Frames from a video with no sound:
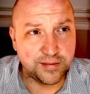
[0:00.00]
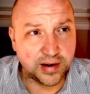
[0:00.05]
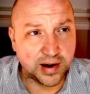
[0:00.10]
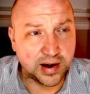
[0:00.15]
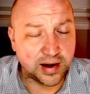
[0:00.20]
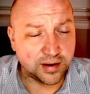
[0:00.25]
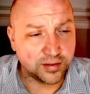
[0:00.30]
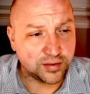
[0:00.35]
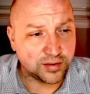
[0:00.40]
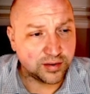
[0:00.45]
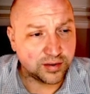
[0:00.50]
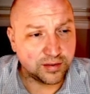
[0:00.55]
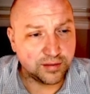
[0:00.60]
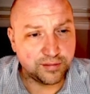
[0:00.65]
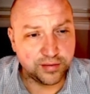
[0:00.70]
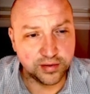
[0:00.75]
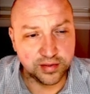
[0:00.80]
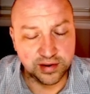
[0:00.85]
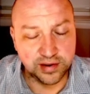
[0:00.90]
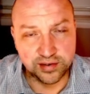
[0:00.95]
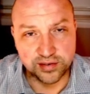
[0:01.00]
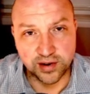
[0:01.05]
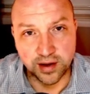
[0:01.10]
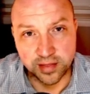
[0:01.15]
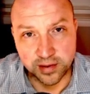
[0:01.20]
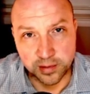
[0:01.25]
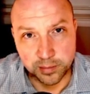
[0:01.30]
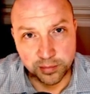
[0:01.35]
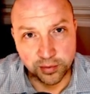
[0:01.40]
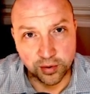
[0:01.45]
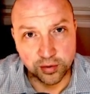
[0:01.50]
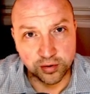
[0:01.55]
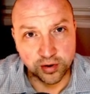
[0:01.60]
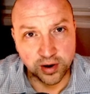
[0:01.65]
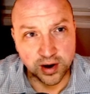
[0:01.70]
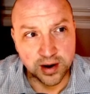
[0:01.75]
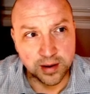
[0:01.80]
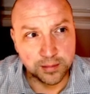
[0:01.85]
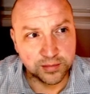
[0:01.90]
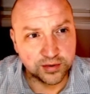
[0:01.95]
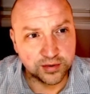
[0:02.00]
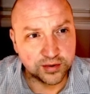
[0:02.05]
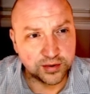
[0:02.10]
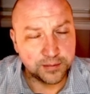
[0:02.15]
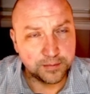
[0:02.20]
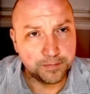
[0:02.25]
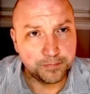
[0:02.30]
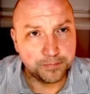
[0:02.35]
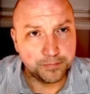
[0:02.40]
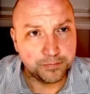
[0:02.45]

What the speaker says: files for these other programs.